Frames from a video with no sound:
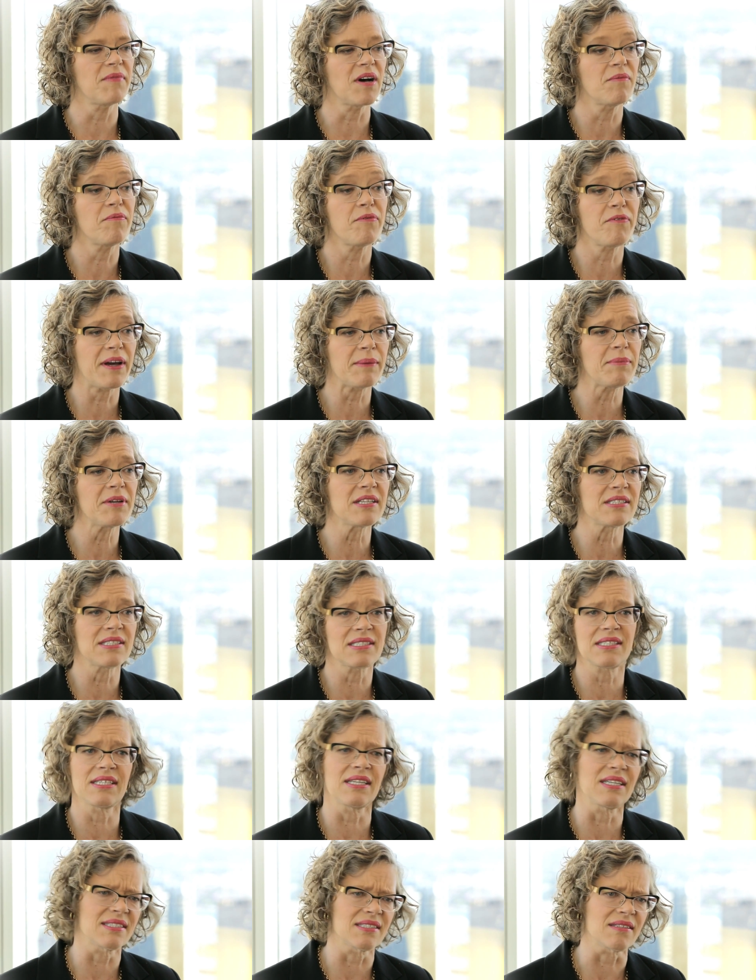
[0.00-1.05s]
I'm
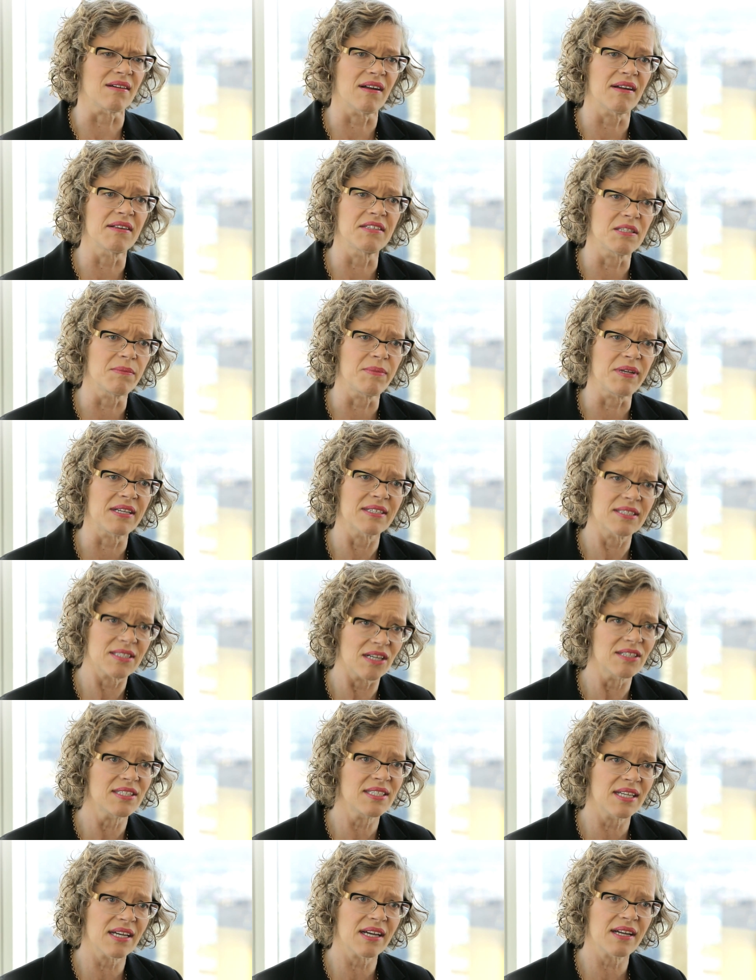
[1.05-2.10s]
fabulously excited to be
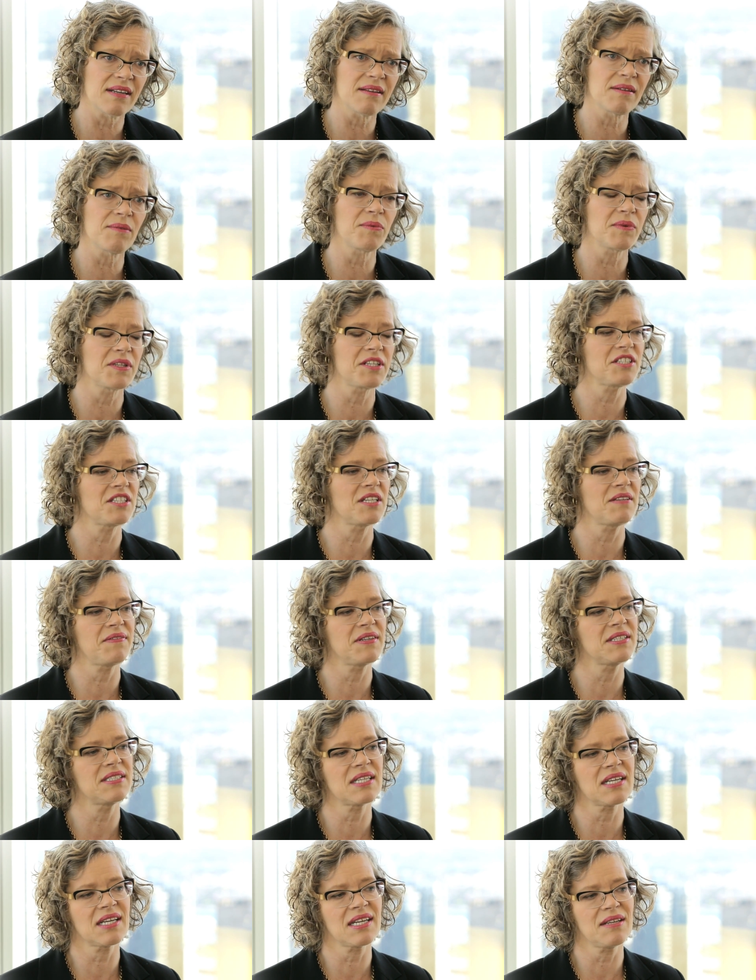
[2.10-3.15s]
associated with Chief
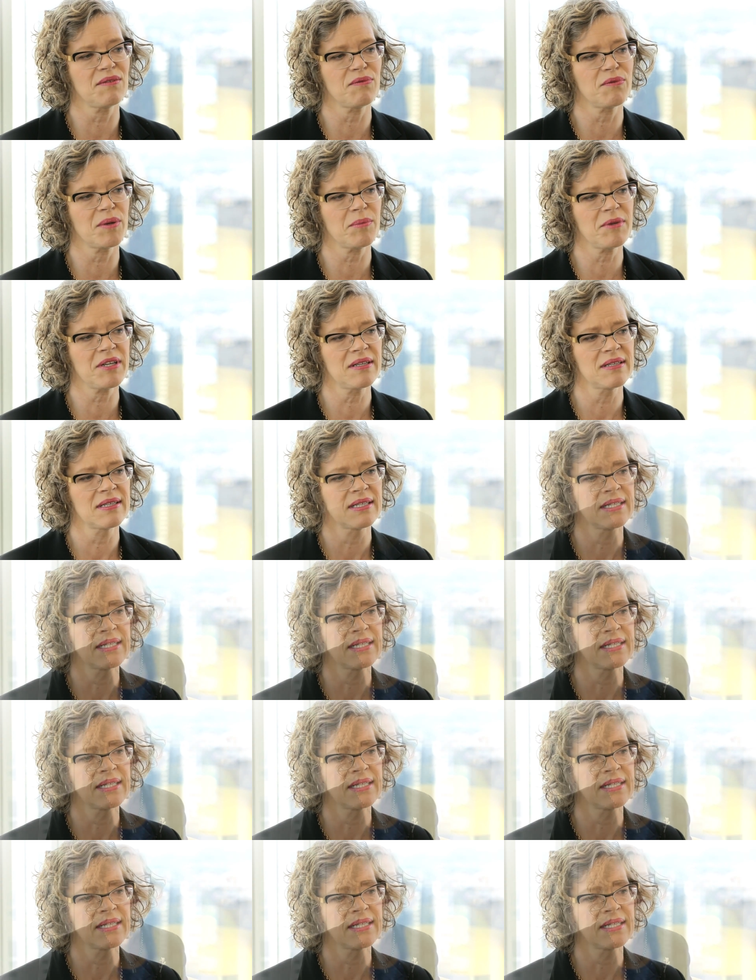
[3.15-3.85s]
Executive Women.